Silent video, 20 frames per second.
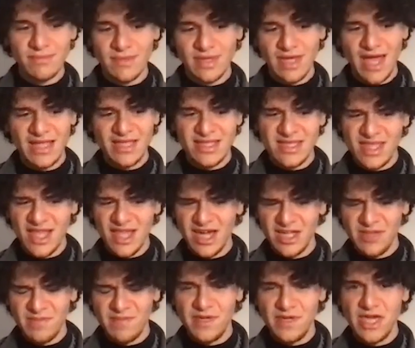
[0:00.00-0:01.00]
at
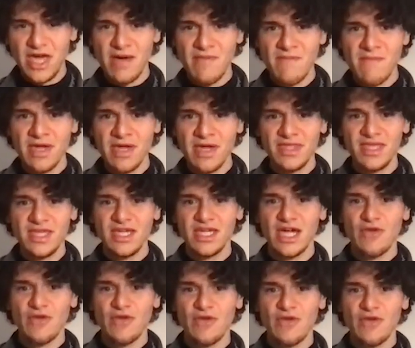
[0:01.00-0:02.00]
9 p.m., I think,
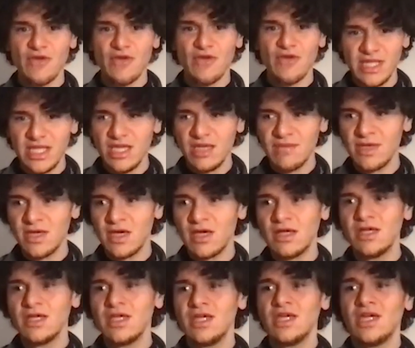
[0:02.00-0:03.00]
I wrote him an
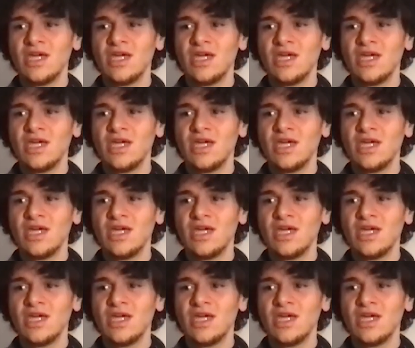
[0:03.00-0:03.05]
email.